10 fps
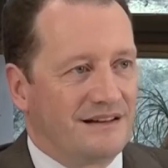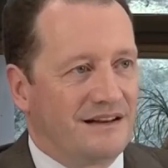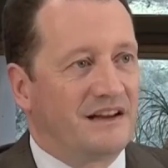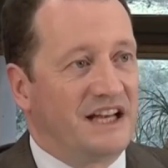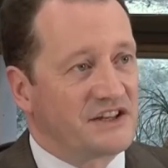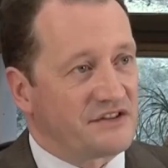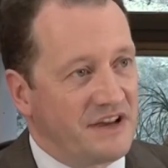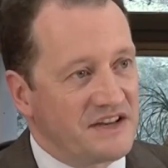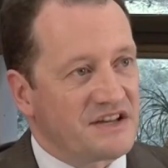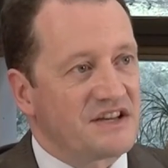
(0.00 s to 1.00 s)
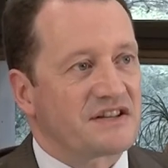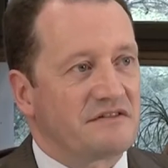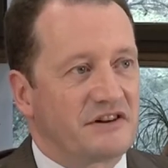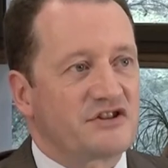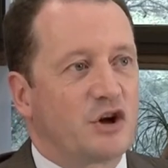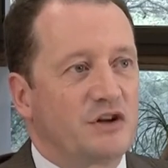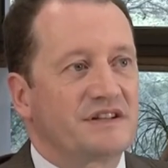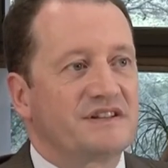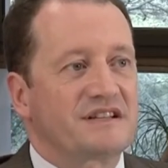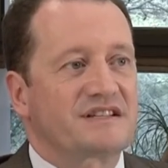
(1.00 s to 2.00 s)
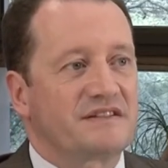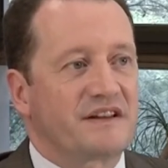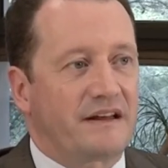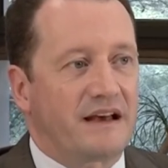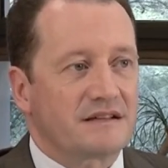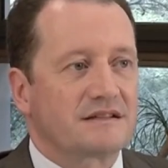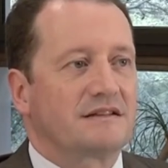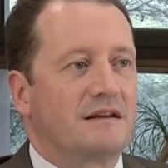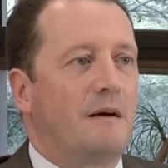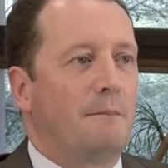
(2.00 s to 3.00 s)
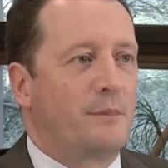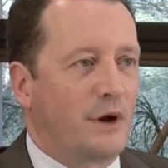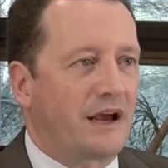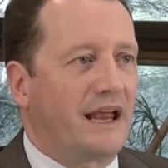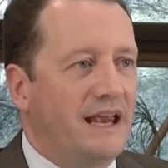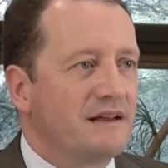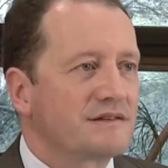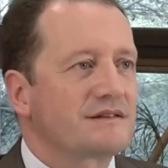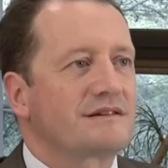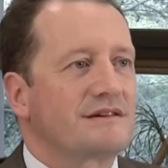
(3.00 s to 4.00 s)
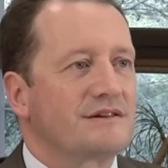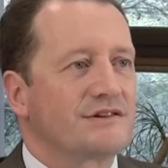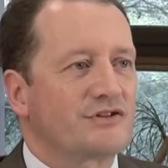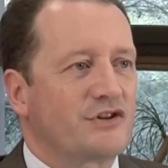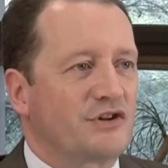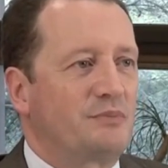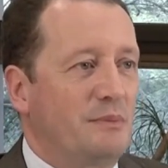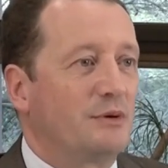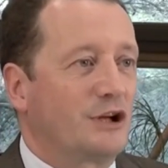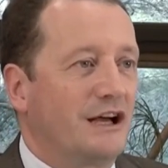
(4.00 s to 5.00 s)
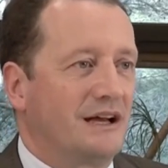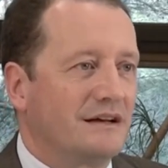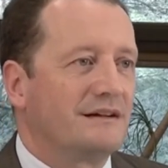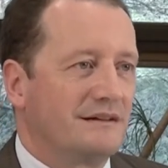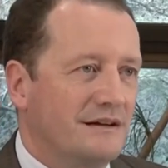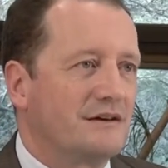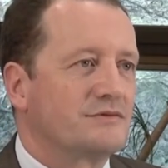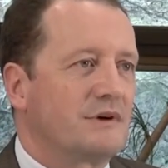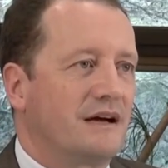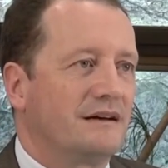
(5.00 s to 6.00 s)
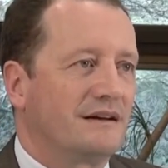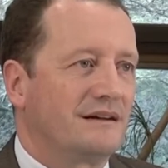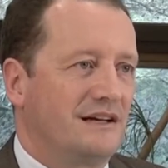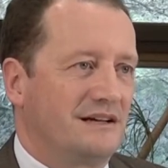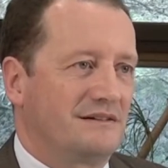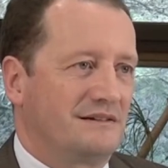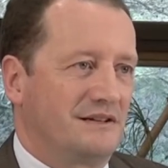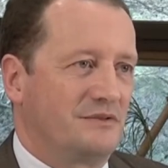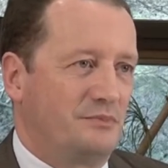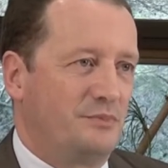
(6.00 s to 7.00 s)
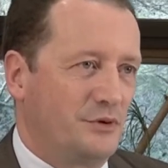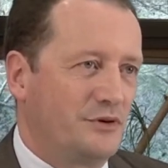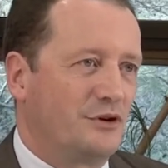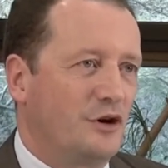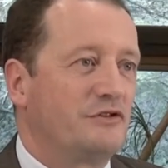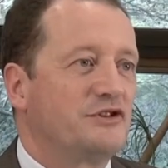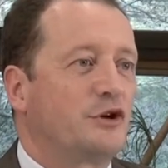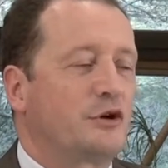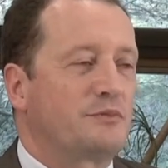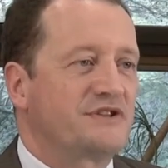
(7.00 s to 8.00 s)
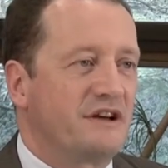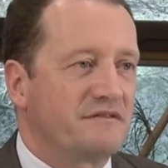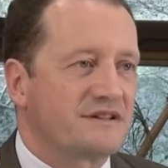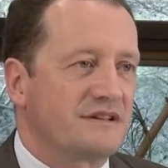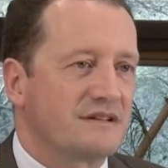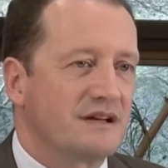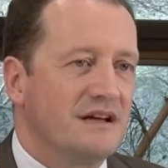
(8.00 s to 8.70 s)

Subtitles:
interfaces and very solid and standardized plug-ins so that people can run and put over-the-top services